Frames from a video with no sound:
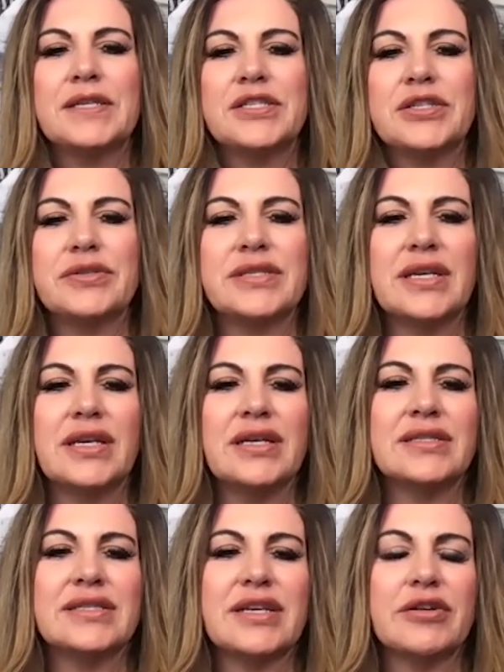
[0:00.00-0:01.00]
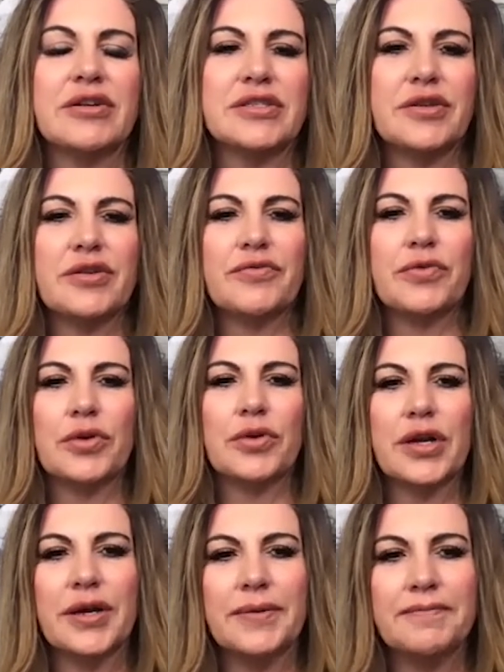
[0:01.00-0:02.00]
Susie in Sarasota,
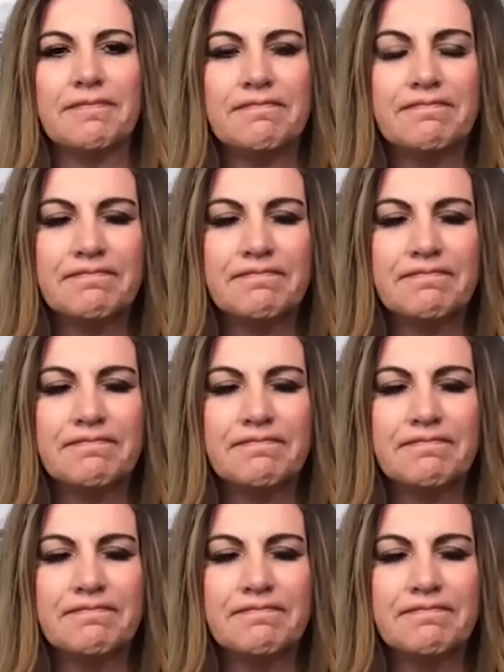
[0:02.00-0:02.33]
Florida.